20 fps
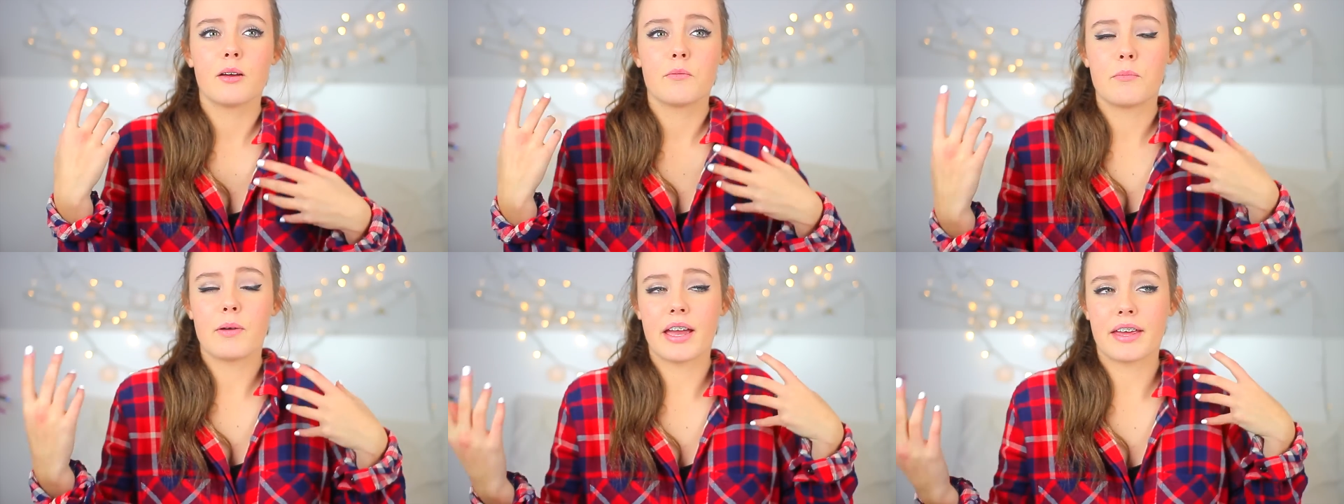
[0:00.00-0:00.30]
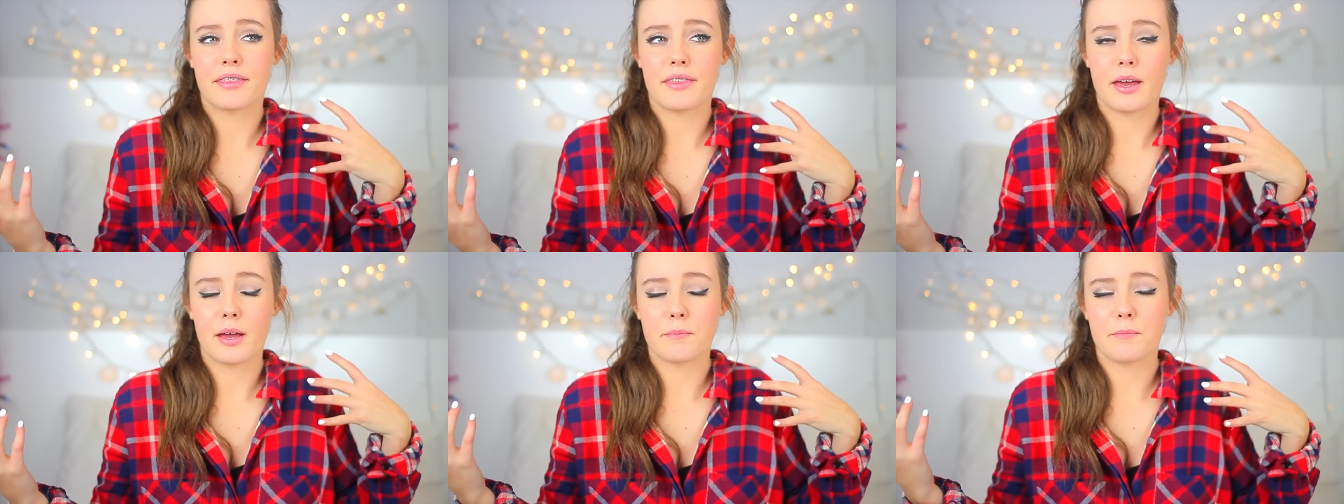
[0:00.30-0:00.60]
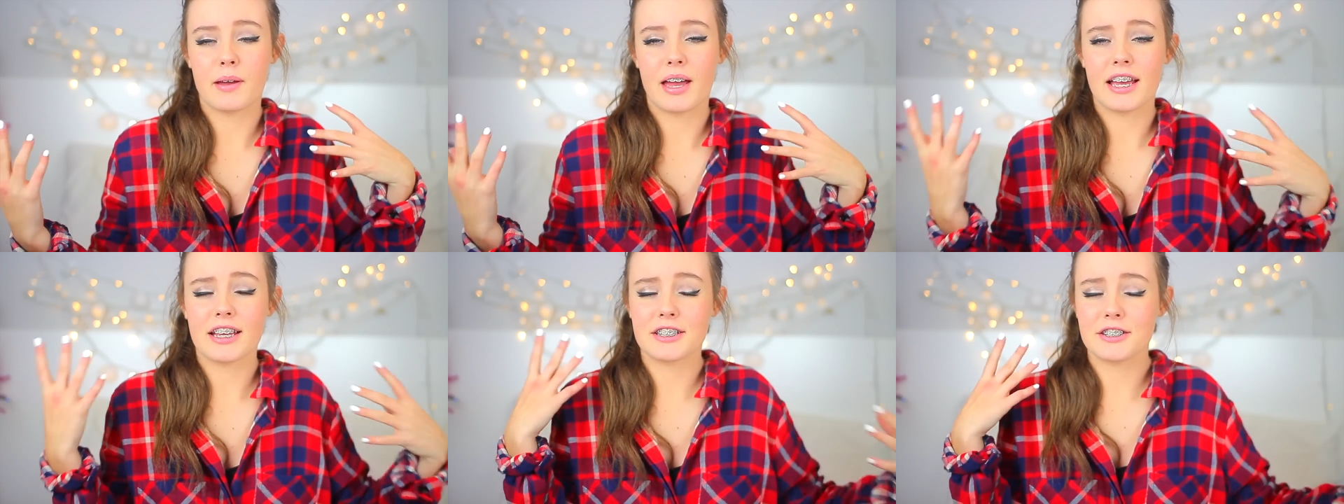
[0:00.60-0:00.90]
make
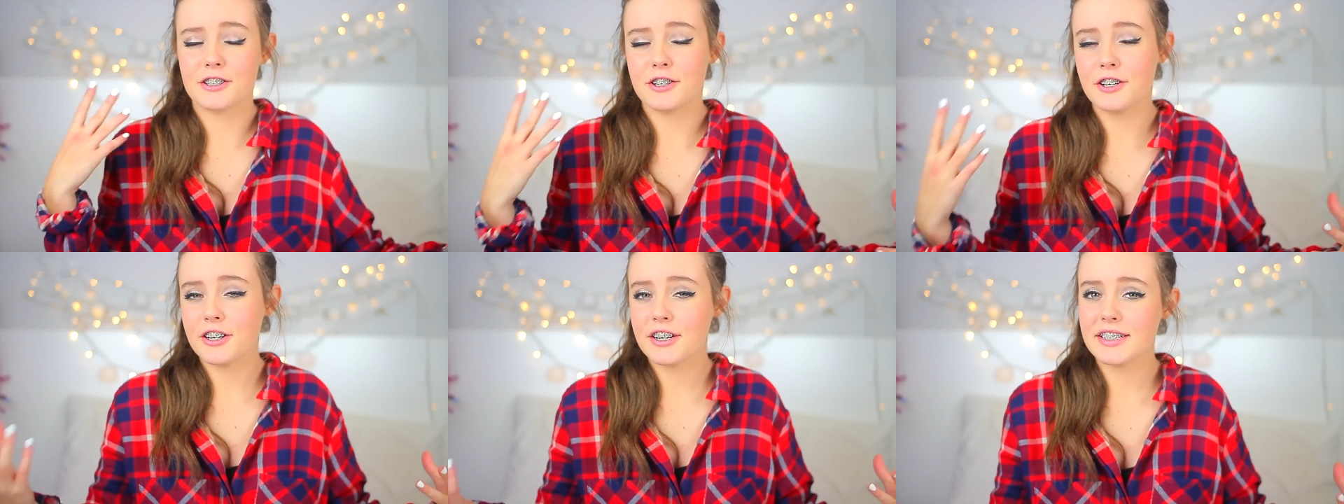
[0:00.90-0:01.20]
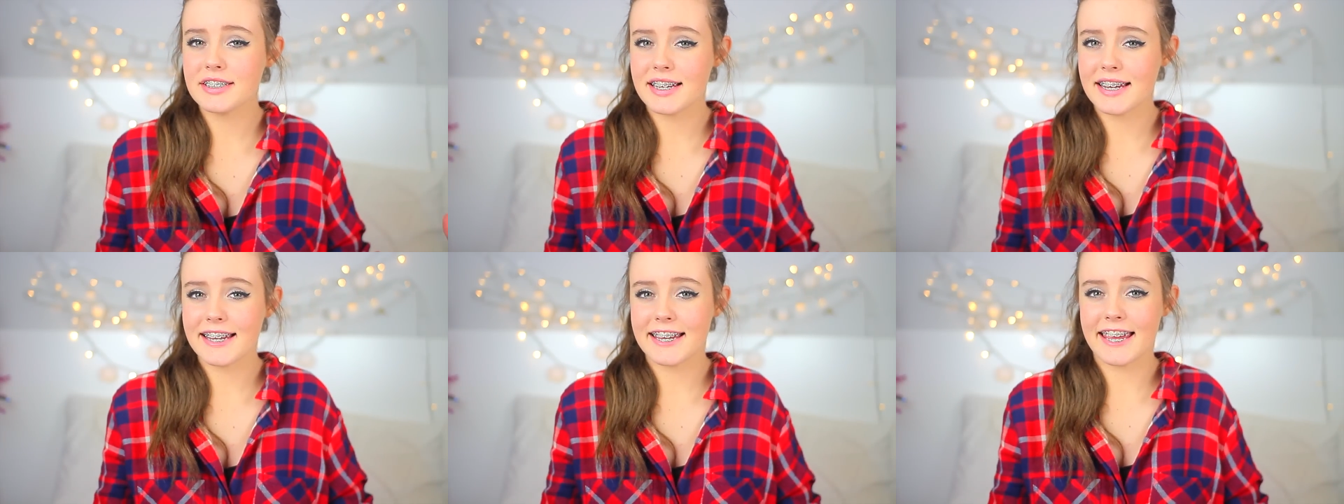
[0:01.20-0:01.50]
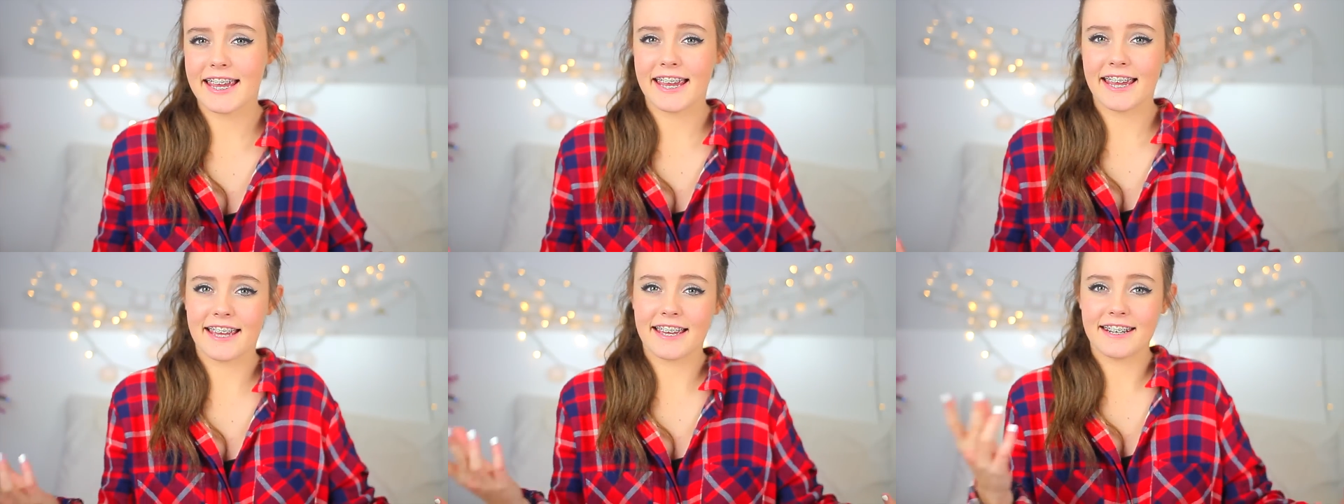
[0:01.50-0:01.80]
them as good as I
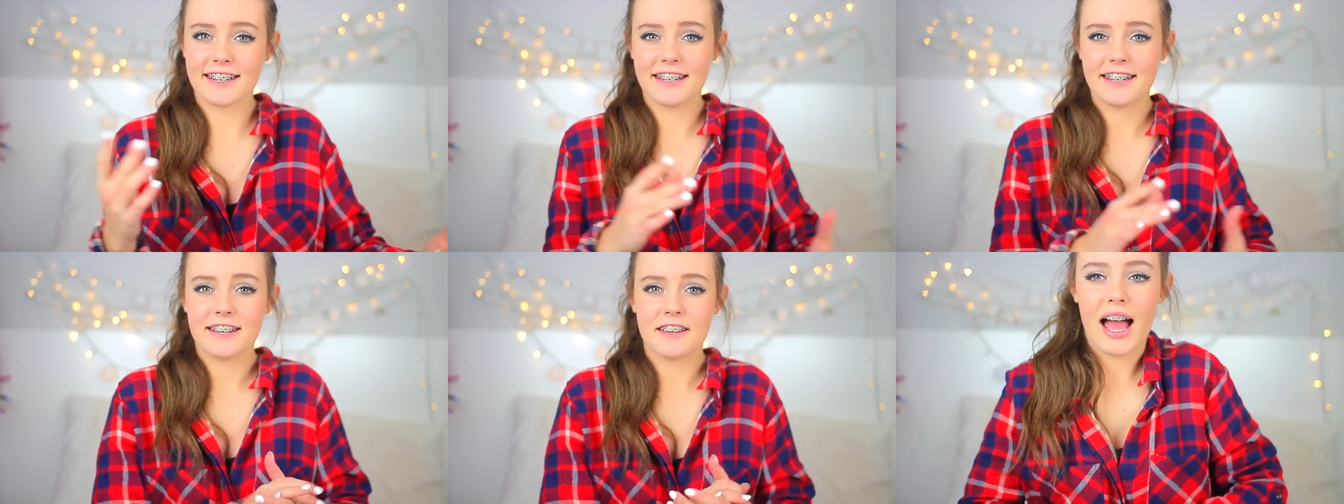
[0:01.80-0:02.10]
can.